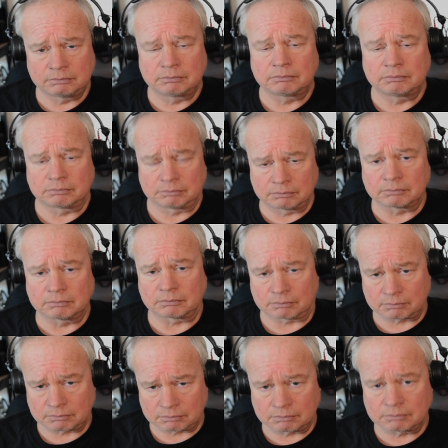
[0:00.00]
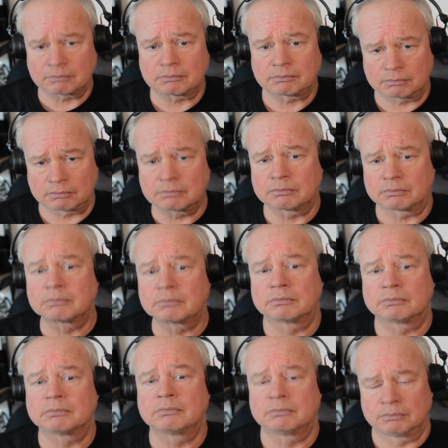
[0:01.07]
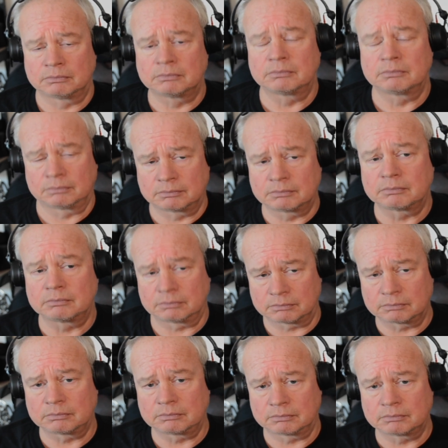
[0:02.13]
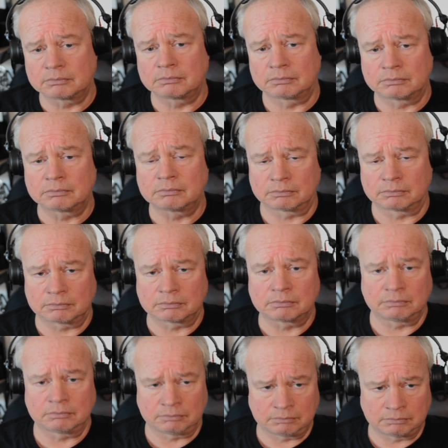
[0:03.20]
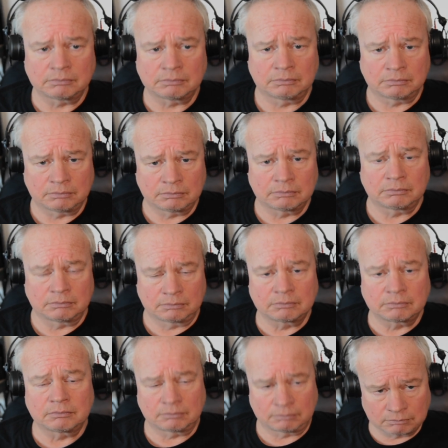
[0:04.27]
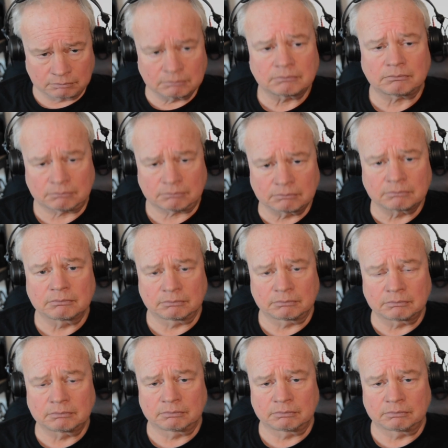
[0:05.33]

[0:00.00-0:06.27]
(not speaking)